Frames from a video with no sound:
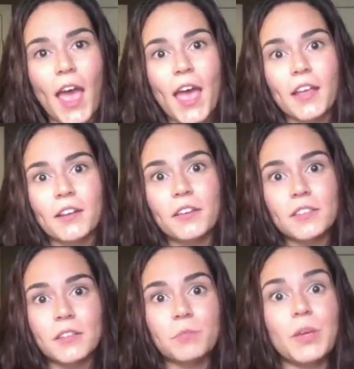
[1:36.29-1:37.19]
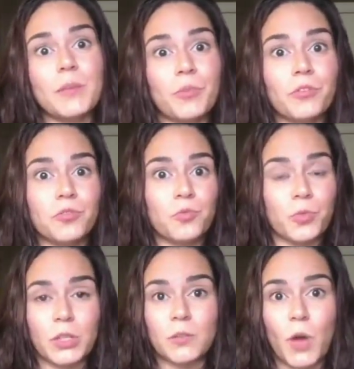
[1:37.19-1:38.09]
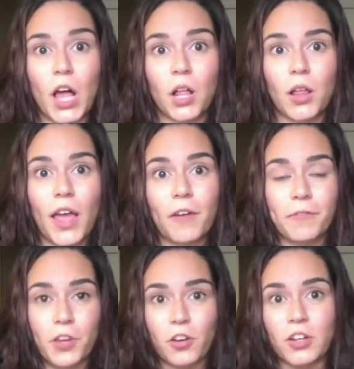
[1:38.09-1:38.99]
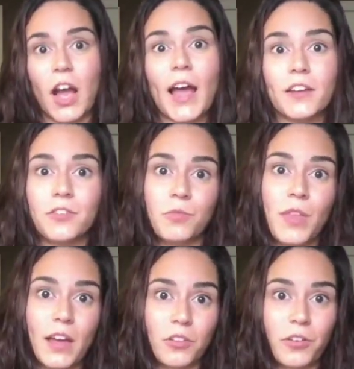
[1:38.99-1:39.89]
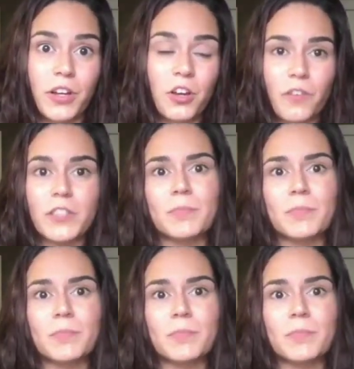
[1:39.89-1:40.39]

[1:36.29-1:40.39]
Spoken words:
And some people do really well if they're guided through that learning curve,